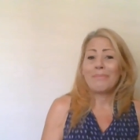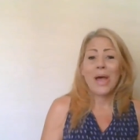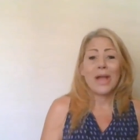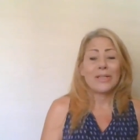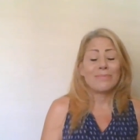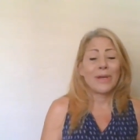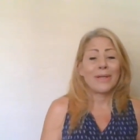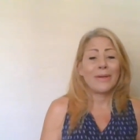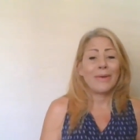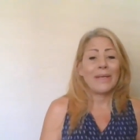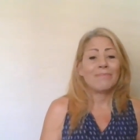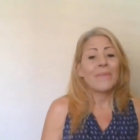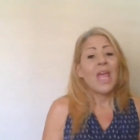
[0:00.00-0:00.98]
Poshmark
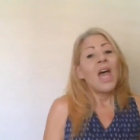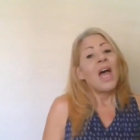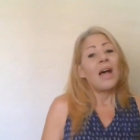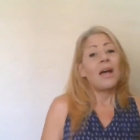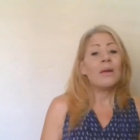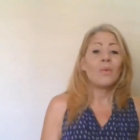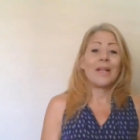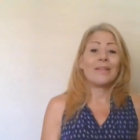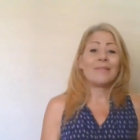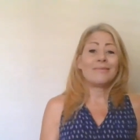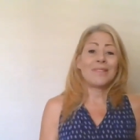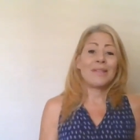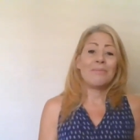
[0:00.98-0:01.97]
going, oh,
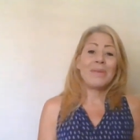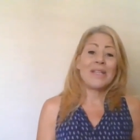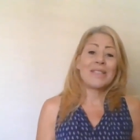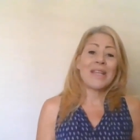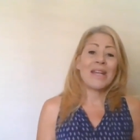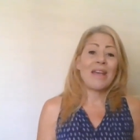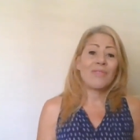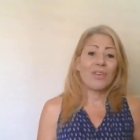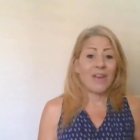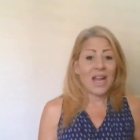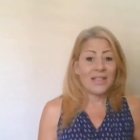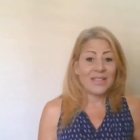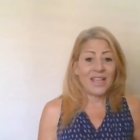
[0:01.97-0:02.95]
well, somebody decided to have a
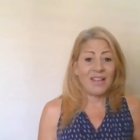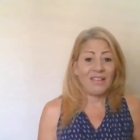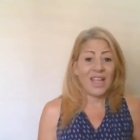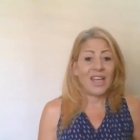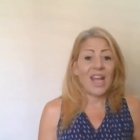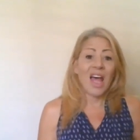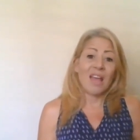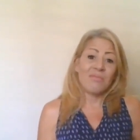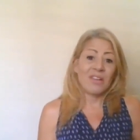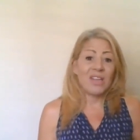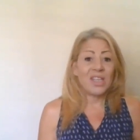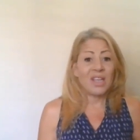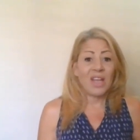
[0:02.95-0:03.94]
garage sale and I'm
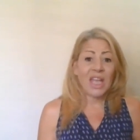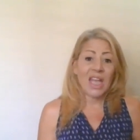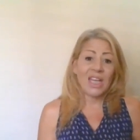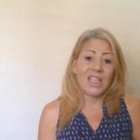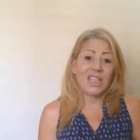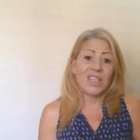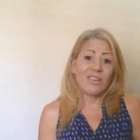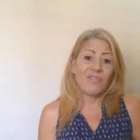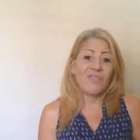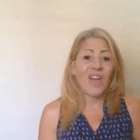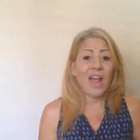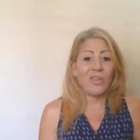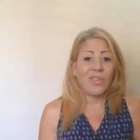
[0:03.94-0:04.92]
going to go ahead and do,
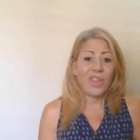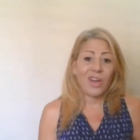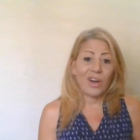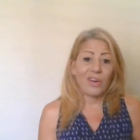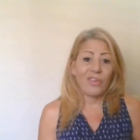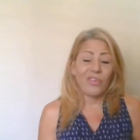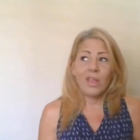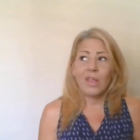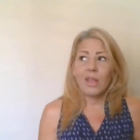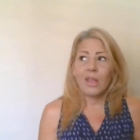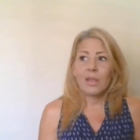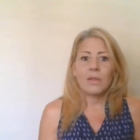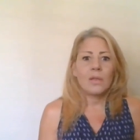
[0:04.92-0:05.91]
follow theirs.
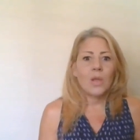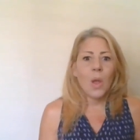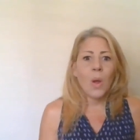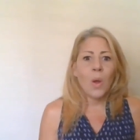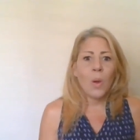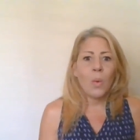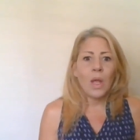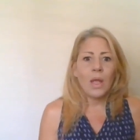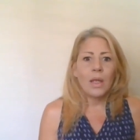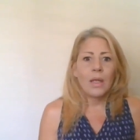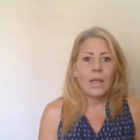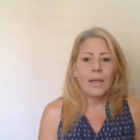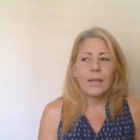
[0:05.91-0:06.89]
No.
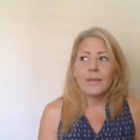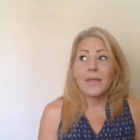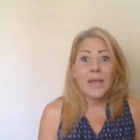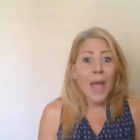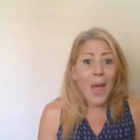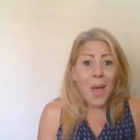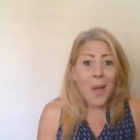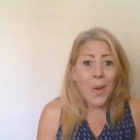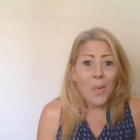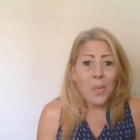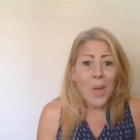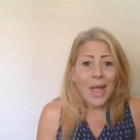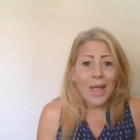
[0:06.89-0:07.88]

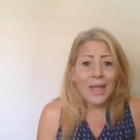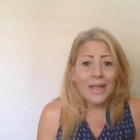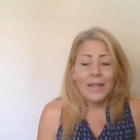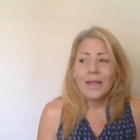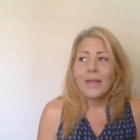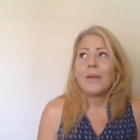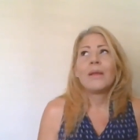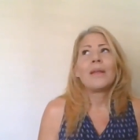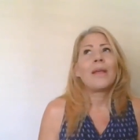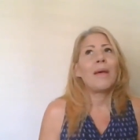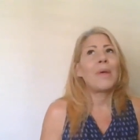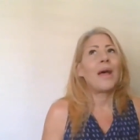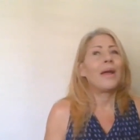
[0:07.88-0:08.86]
No,
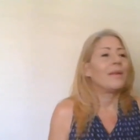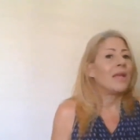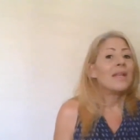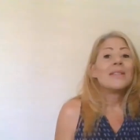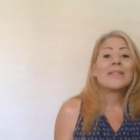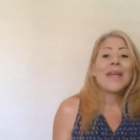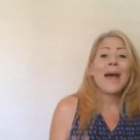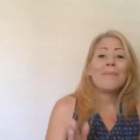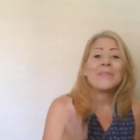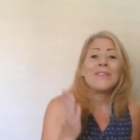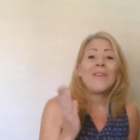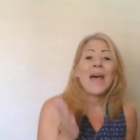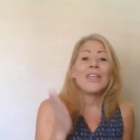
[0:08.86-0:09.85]
come on,
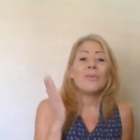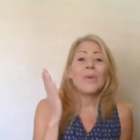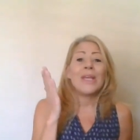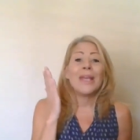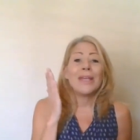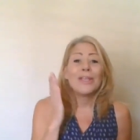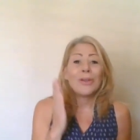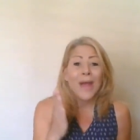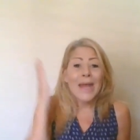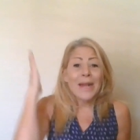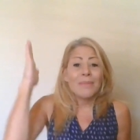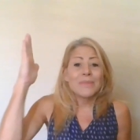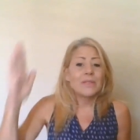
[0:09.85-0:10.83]
stop devaluing your
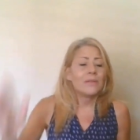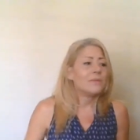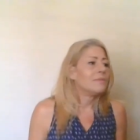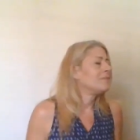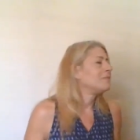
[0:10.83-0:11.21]
items.